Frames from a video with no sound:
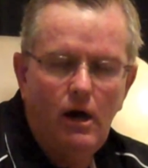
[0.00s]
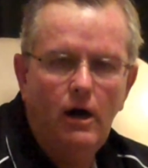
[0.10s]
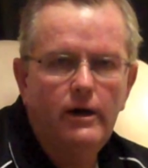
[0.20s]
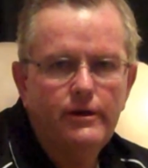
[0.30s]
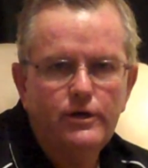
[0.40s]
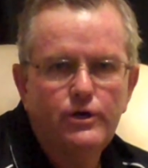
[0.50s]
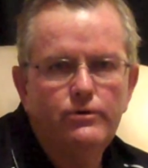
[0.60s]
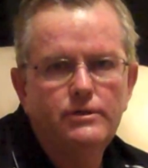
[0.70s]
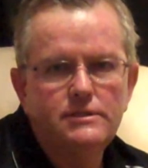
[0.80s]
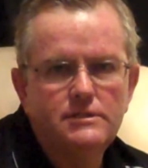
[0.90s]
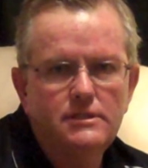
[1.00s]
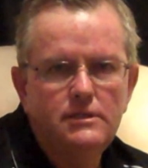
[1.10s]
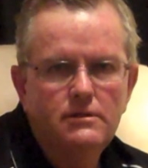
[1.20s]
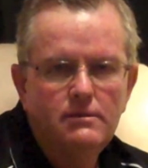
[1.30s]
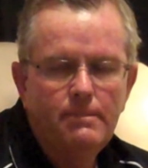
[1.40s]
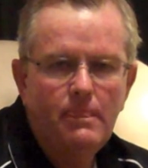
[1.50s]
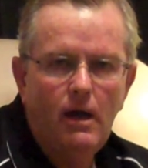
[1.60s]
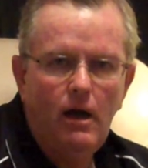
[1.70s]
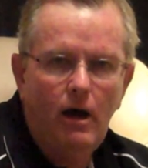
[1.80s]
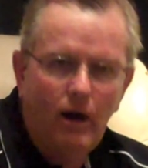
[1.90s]
Our currency,
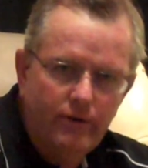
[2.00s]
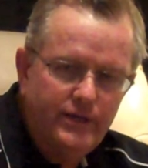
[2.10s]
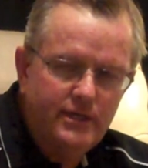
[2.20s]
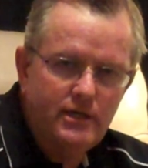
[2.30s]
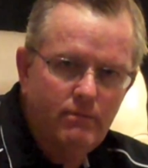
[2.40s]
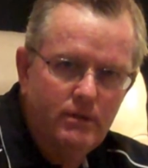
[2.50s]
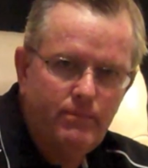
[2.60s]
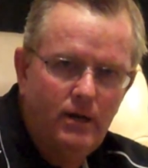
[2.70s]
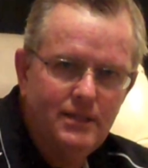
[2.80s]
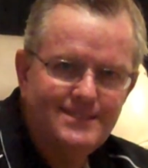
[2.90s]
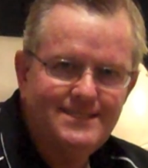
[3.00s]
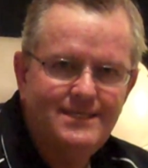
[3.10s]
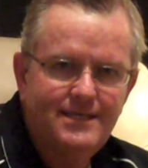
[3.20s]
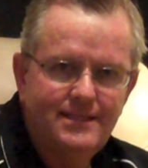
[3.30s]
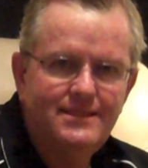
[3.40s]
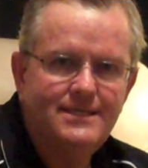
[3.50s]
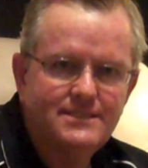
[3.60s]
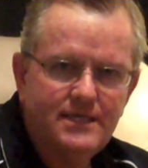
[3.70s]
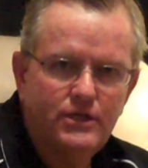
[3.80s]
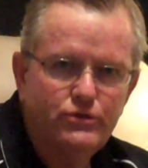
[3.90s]
our economic policy in
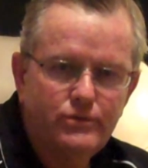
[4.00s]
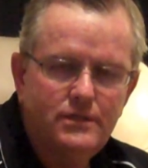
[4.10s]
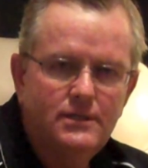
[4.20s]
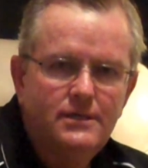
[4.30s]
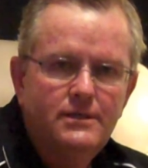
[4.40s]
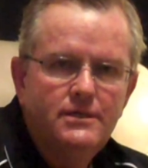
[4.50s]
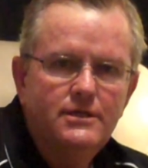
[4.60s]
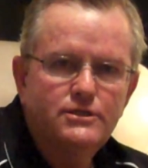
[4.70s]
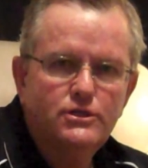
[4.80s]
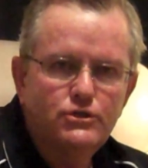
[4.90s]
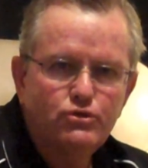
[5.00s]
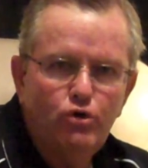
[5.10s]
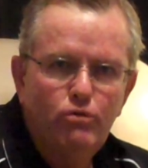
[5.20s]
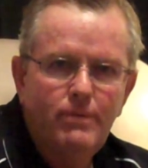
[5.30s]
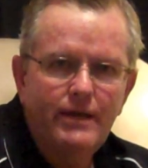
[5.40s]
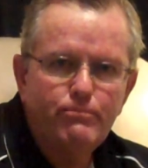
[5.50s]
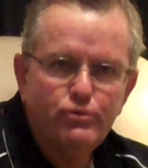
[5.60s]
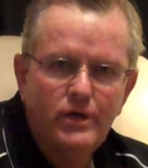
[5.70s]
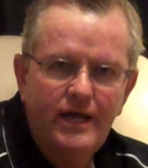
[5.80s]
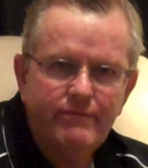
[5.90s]
this country is controlled by
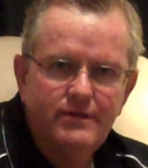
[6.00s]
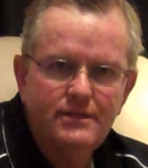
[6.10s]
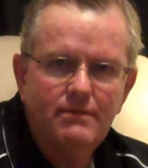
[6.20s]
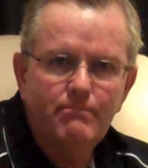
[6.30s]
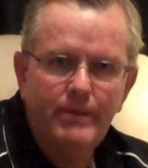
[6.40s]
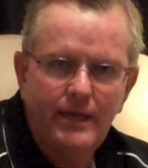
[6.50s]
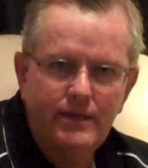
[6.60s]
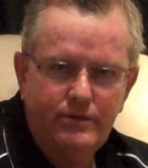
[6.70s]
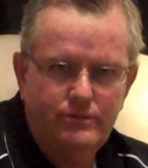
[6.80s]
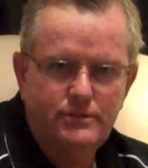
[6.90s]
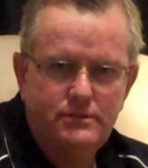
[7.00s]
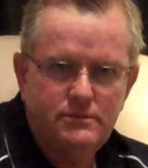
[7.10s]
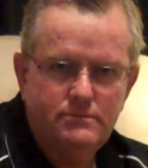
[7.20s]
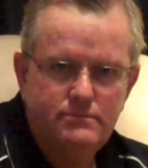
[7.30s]
private bankers.